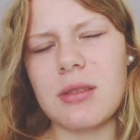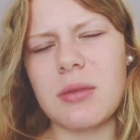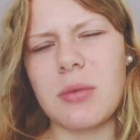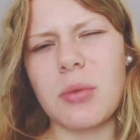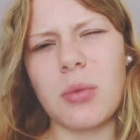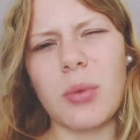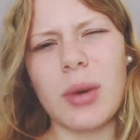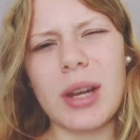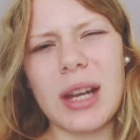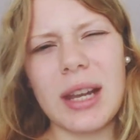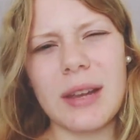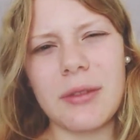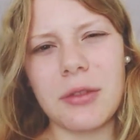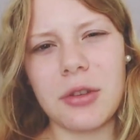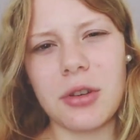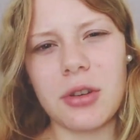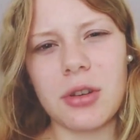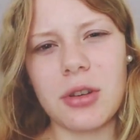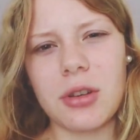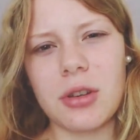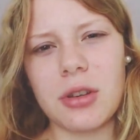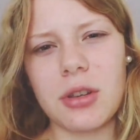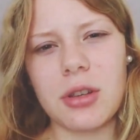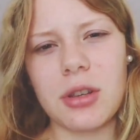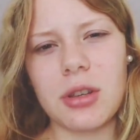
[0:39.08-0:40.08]
whatever.
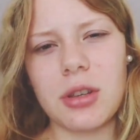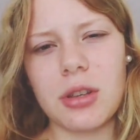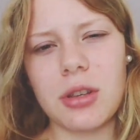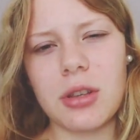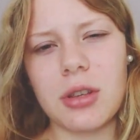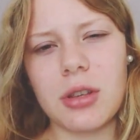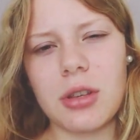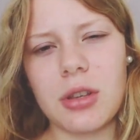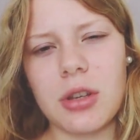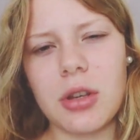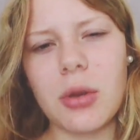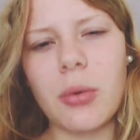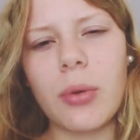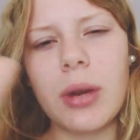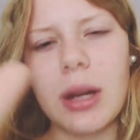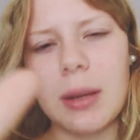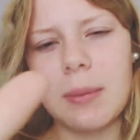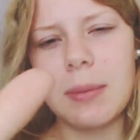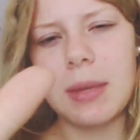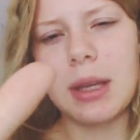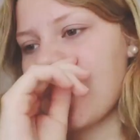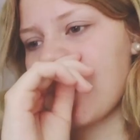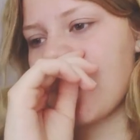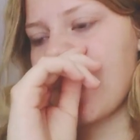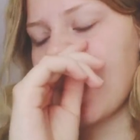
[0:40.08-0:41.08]
You know what I
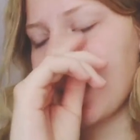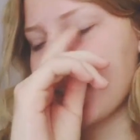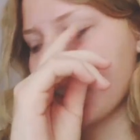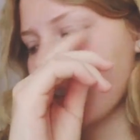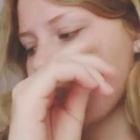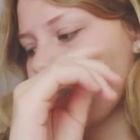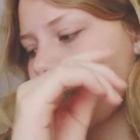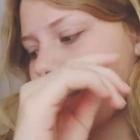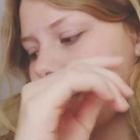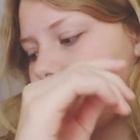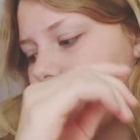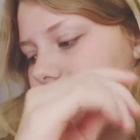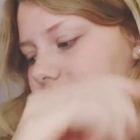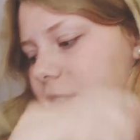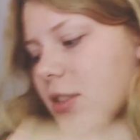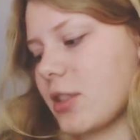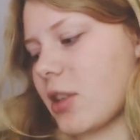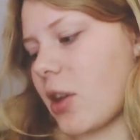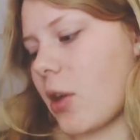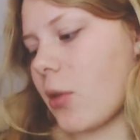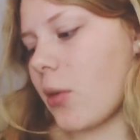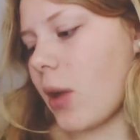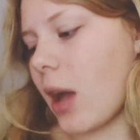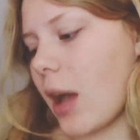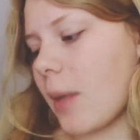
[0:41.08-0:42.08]
mean. Basically done,
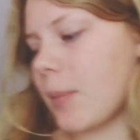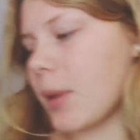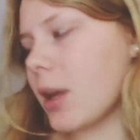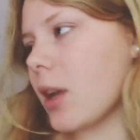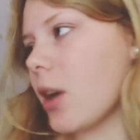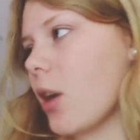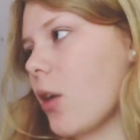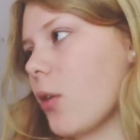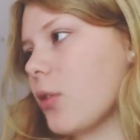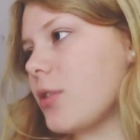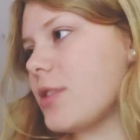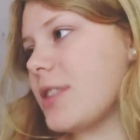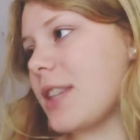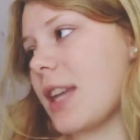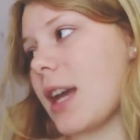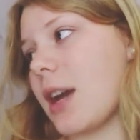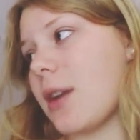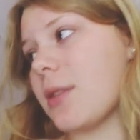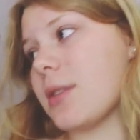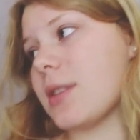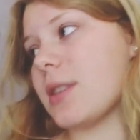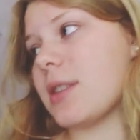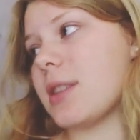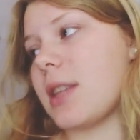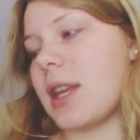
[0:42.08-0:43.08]
so I'm gonna go
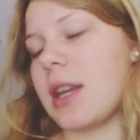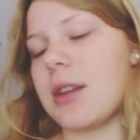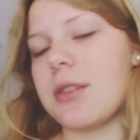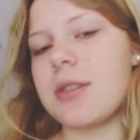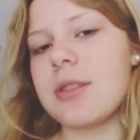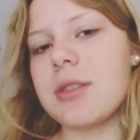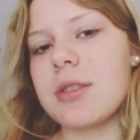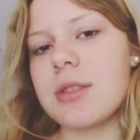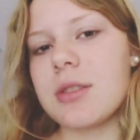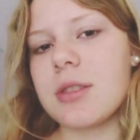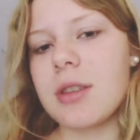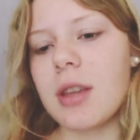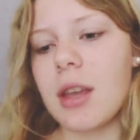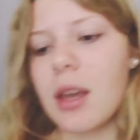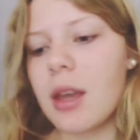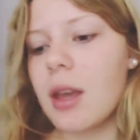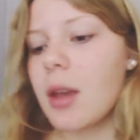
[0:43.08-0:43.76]
downstairs,